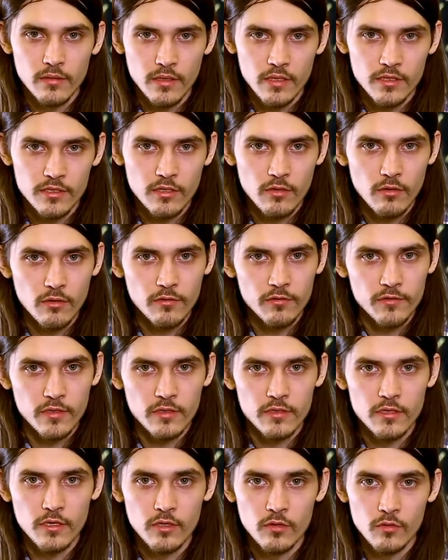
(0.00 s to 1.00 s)
and
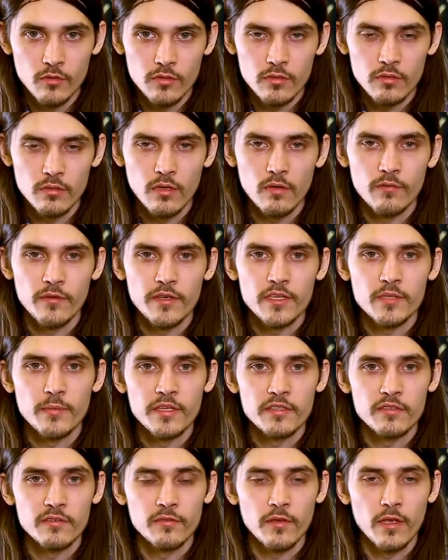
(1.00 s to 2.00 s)
often the use of
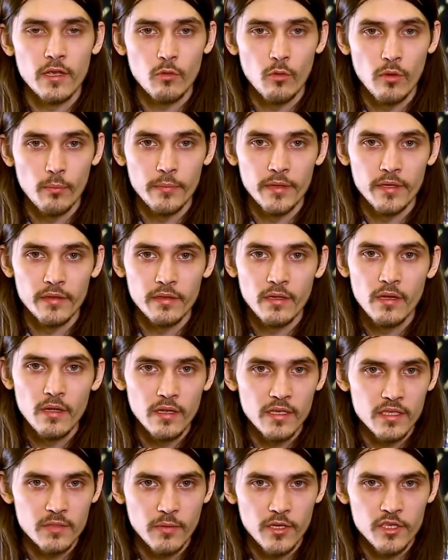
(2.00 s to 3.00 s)
expensive equipment
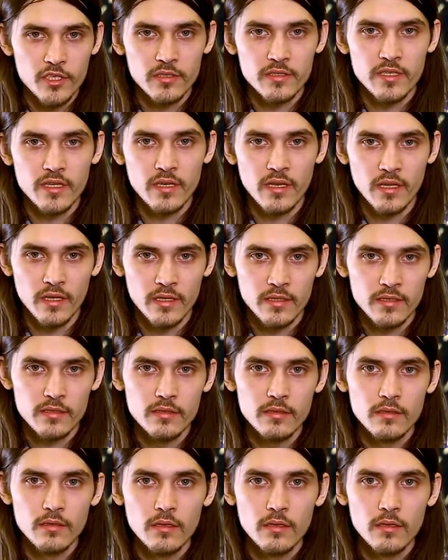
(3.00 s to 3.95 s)
and special techniques.